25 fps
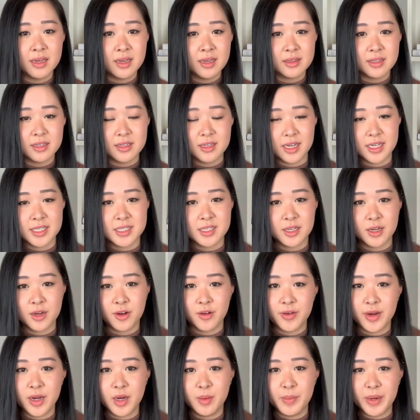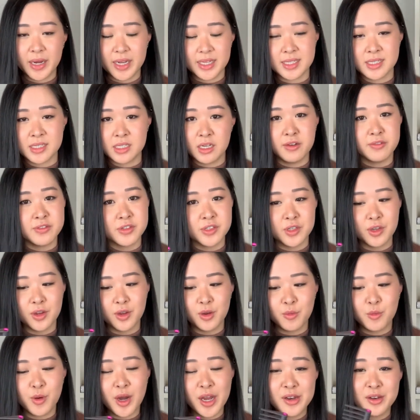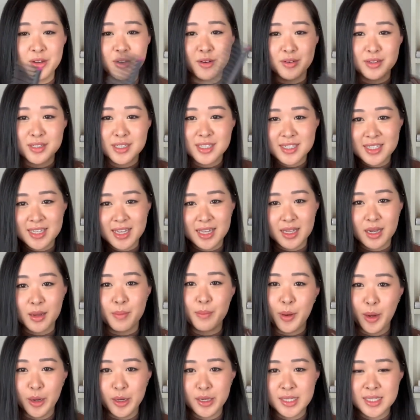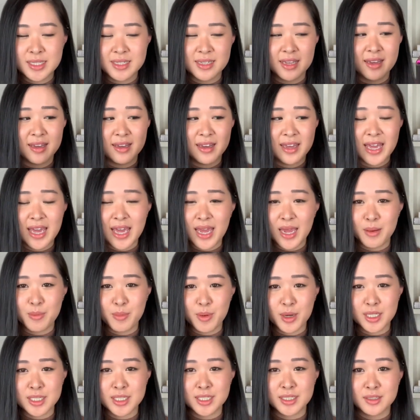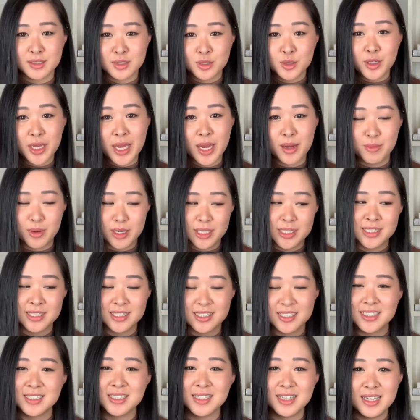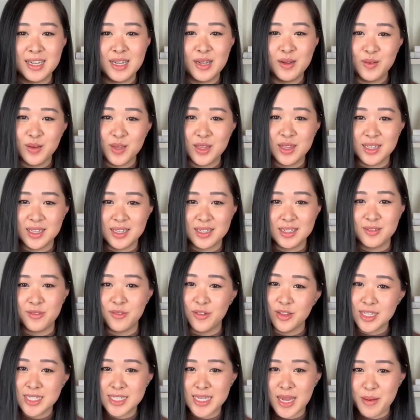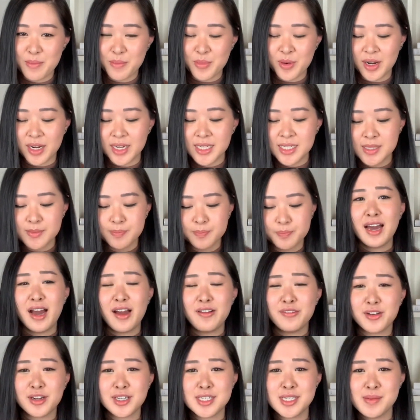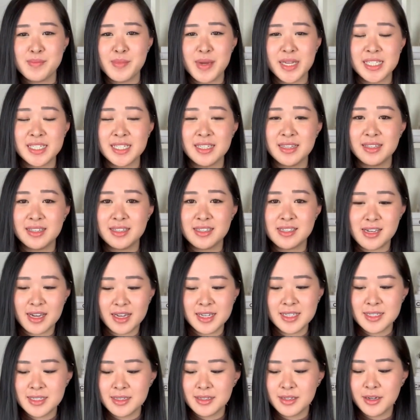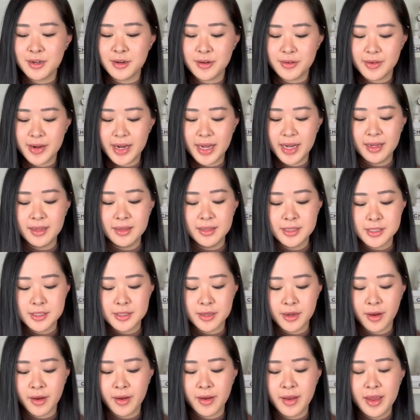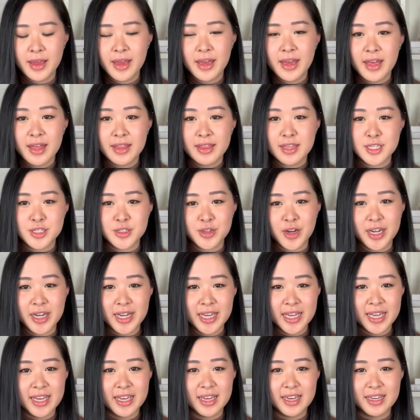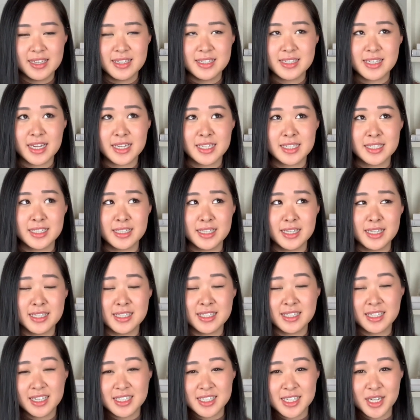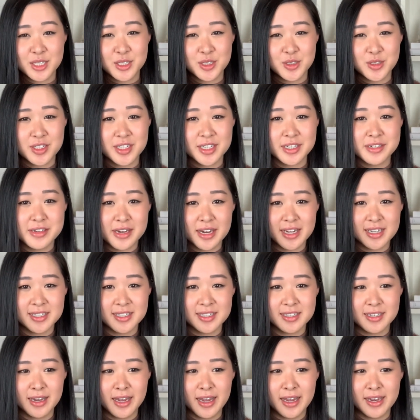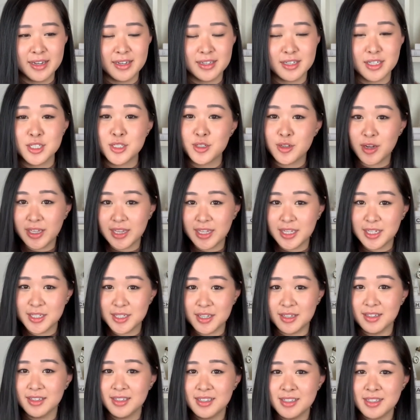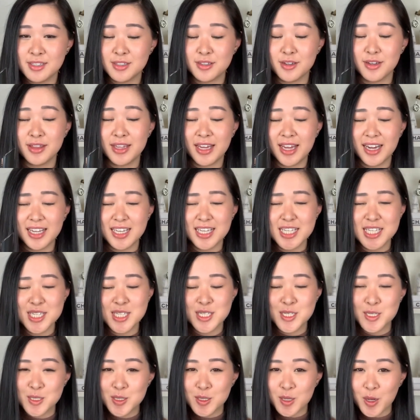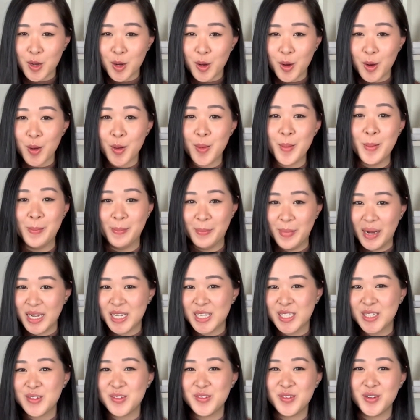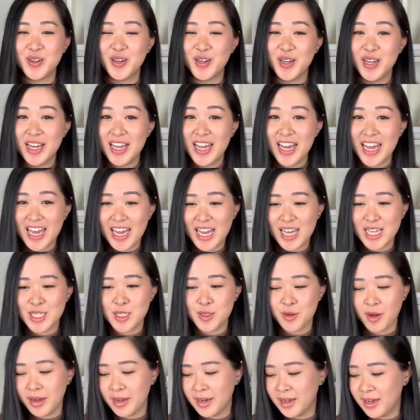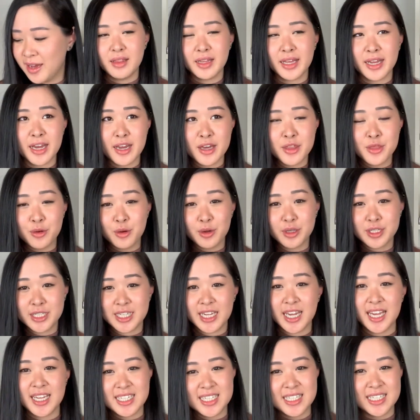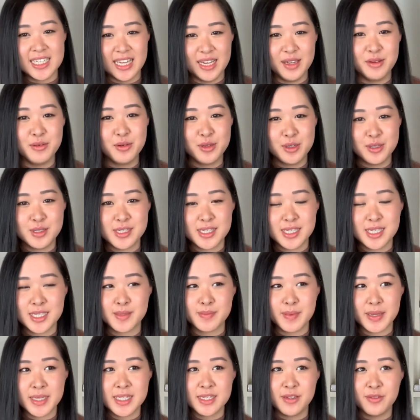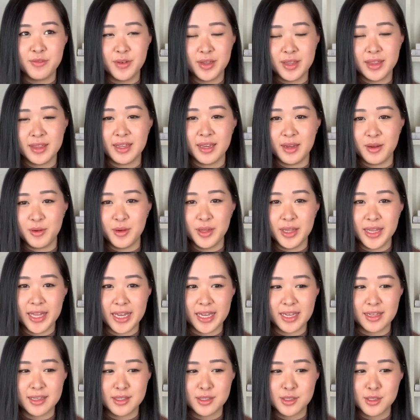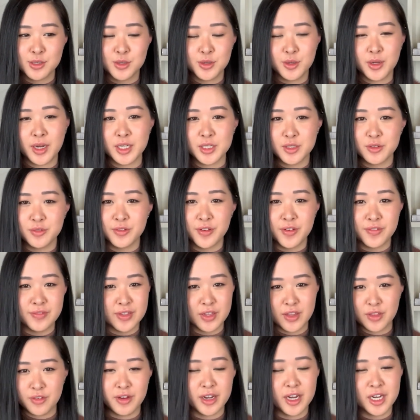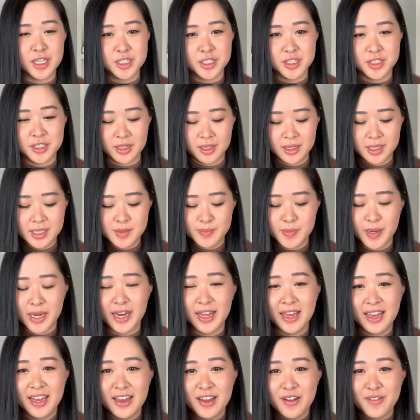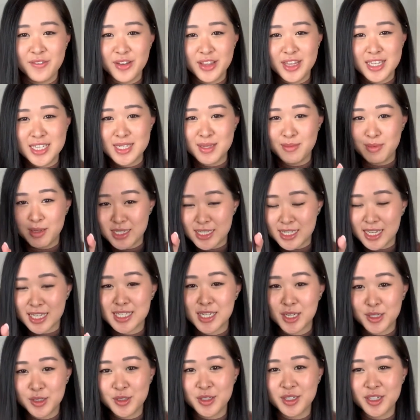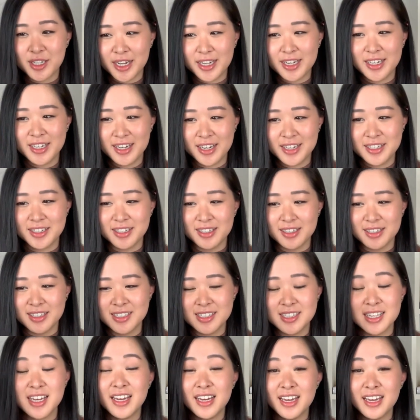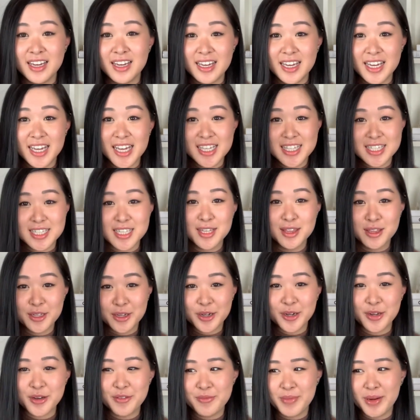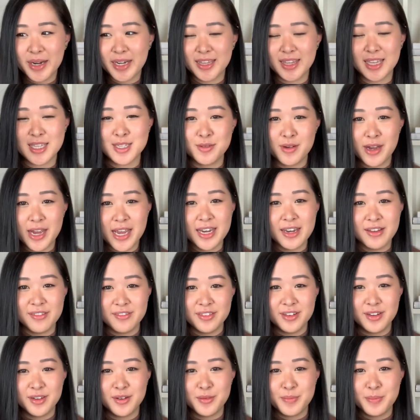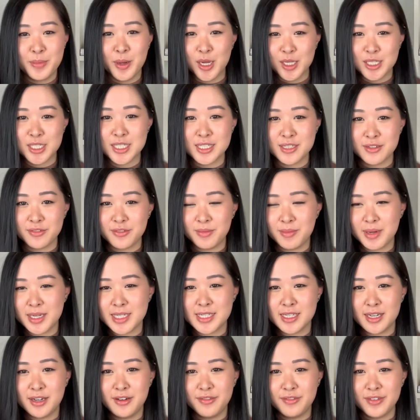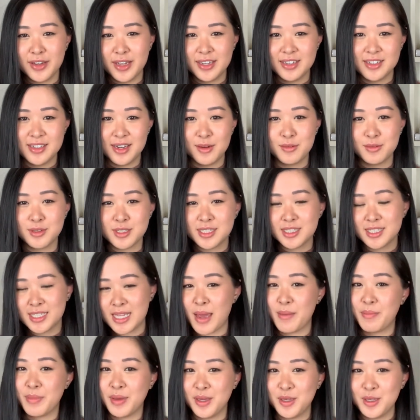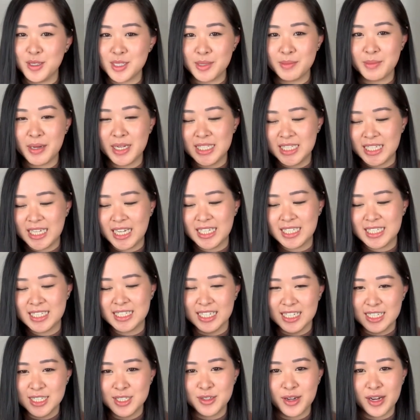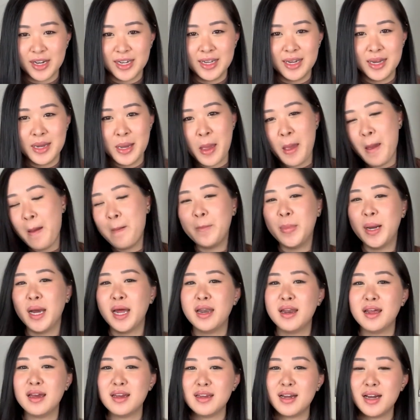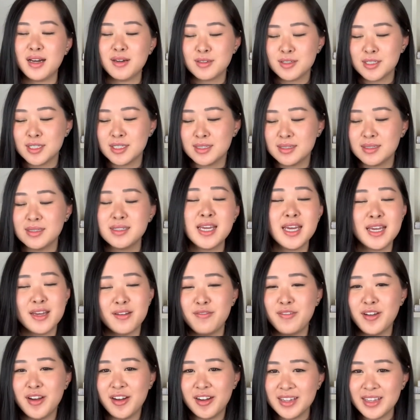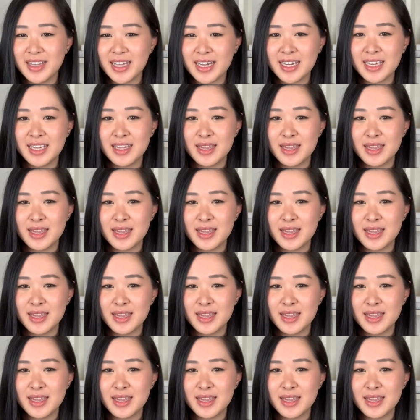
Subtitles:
the Dyson Corrale by itself. So why not just get a bonus hairbrush, 2 hairbrushes with it for the same price. I forgot to mention the Dyson Corrale. So the straightener here is actually 699 Australian dollars. So that is so much for a hair straightener. Like, I thought GHD was expensive when they were like $250, $300, but for this to be $699, it's a lot of money. That's why I never purchased it for myself, and I was just happy using my GHD straightener. But I was, yeah, very lucky